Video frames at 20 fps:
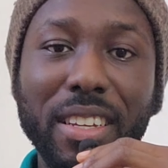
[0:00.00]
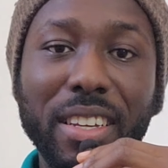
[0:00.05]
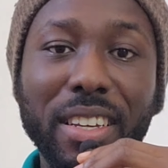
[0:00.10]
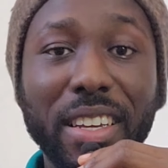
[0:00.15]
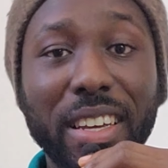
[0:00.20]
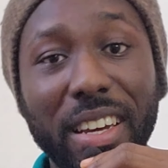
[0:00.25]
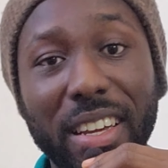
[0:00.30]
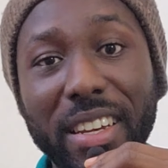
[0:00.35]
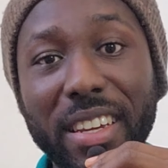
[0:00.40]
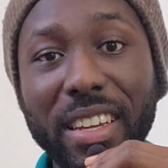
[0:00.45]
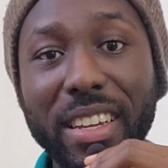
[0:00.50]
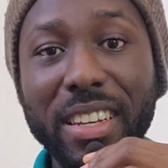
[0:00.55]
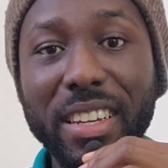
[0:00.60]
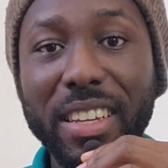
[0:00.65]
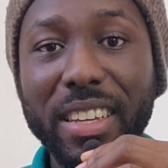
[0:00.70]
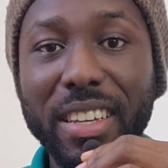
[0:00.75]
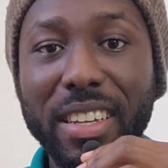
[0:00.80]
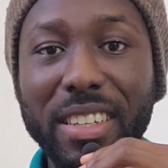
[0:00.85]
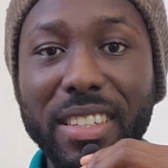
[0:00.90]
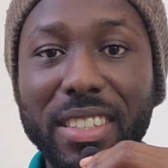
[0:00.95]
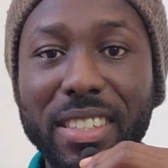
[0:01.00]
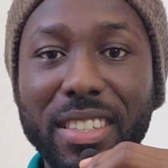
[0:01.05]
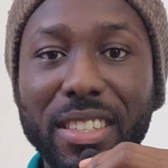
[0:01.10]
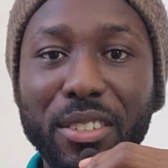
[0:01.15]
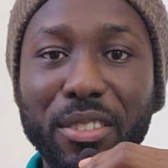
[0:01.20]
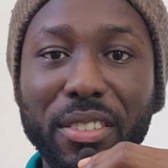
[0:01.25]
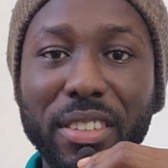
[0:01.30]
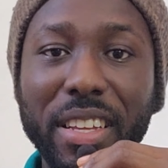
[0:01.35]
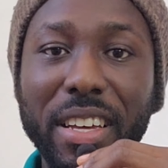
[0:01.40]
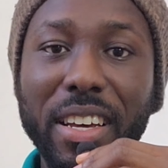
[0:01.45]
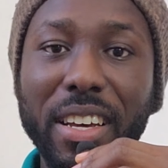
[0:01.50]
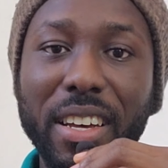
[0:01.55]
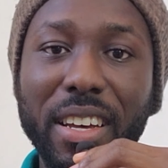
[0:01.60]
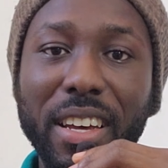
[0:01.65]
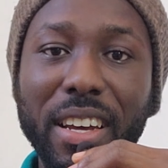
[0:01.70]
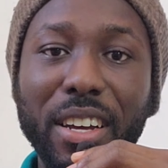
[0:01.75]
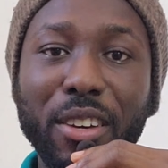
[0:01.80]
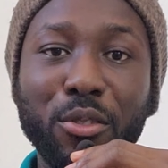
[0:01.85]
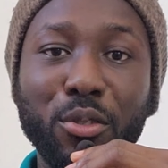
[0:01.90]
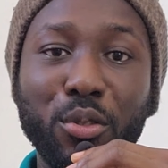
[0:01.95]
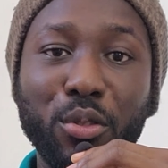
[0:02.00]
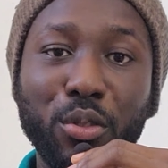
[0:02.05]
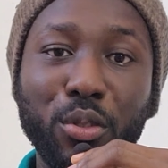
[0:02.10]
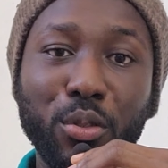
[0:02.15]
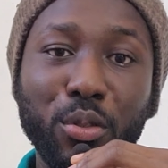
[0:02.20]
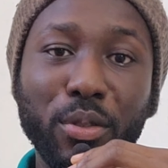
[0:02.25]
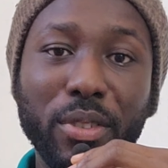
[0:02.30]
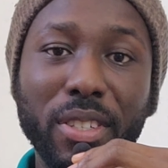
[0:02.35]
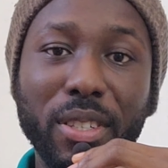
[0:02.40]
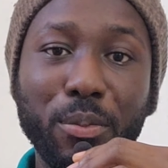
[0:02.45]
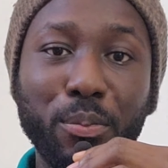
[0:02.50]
Ghanaian gigs that I could use